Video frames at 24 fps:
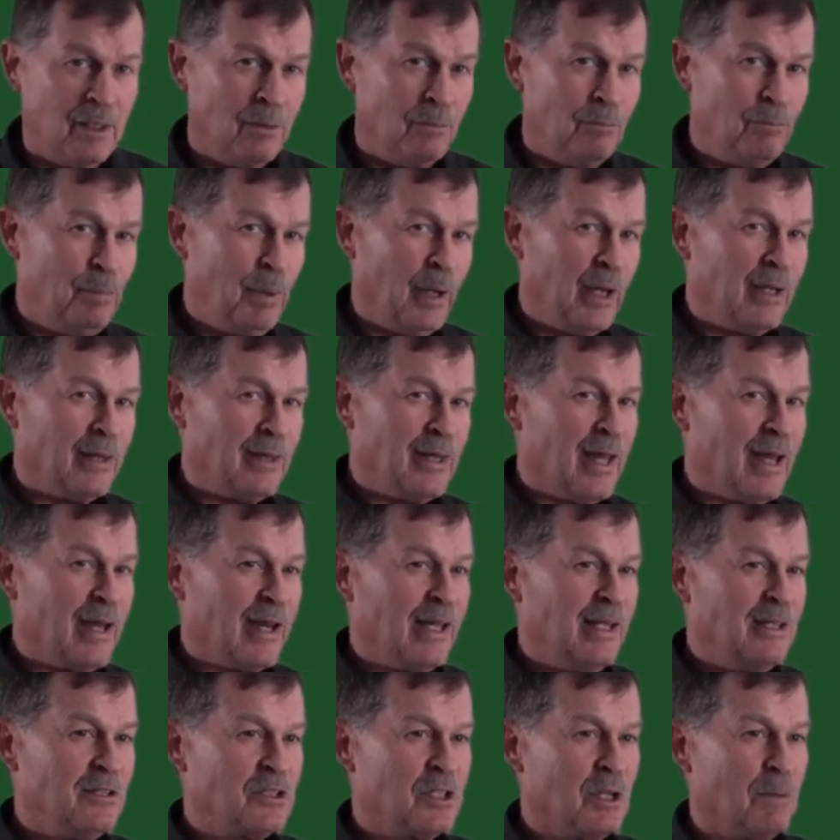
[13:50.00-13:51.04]
but that
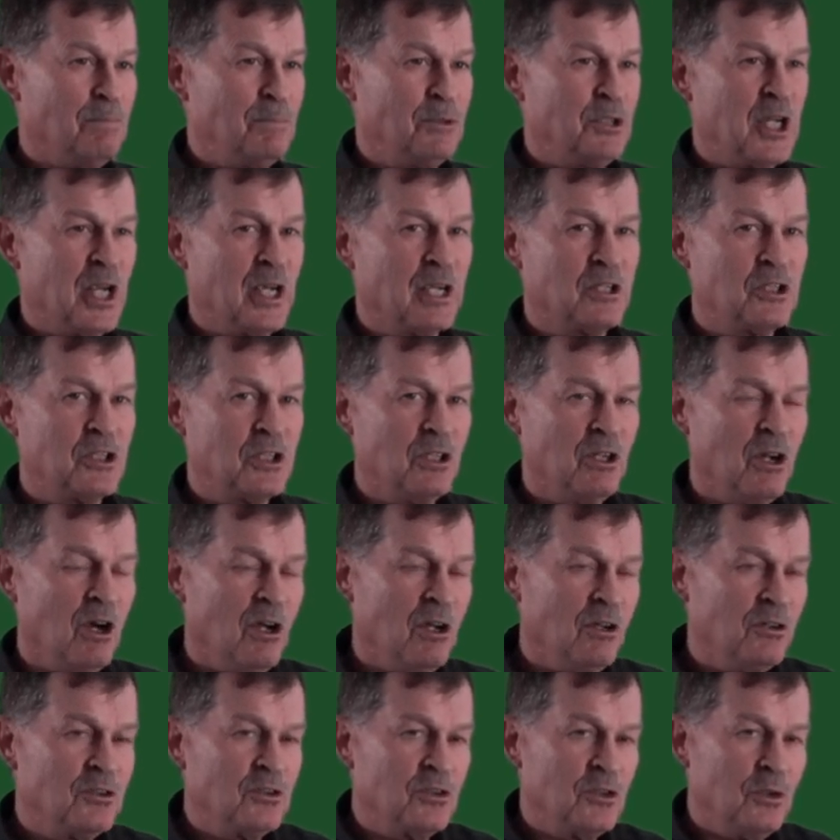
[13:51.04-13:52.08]
his objection
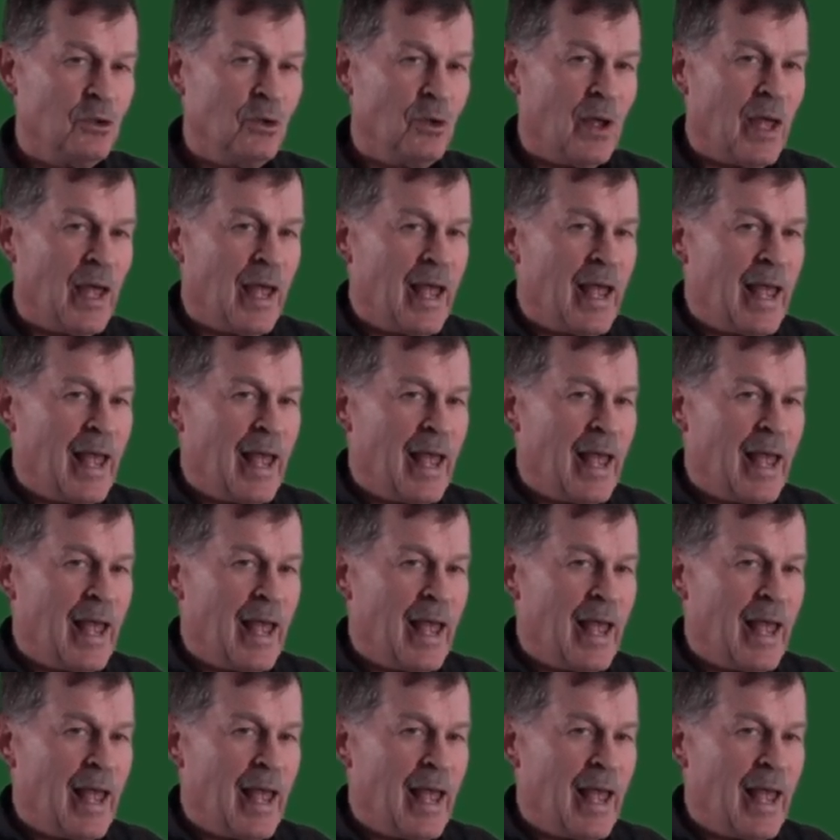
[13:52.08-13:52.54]
also